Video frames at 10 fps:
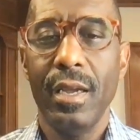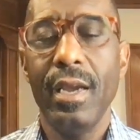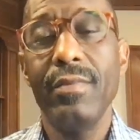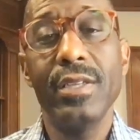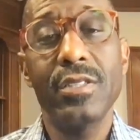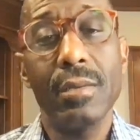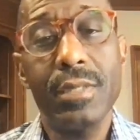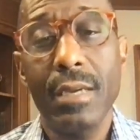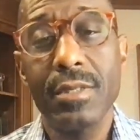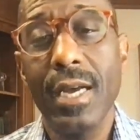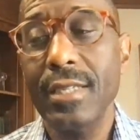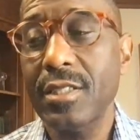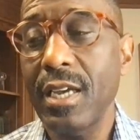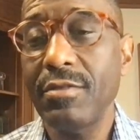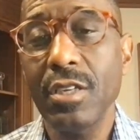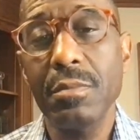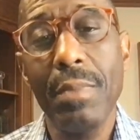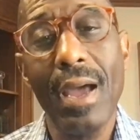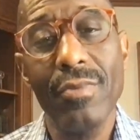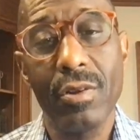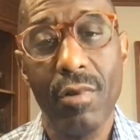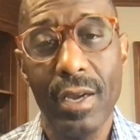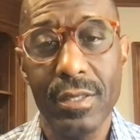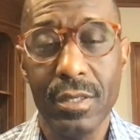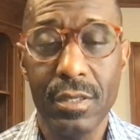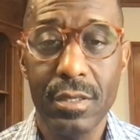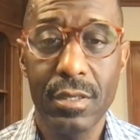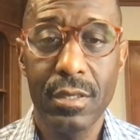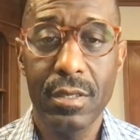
And then sometimes God saves us by the crisis.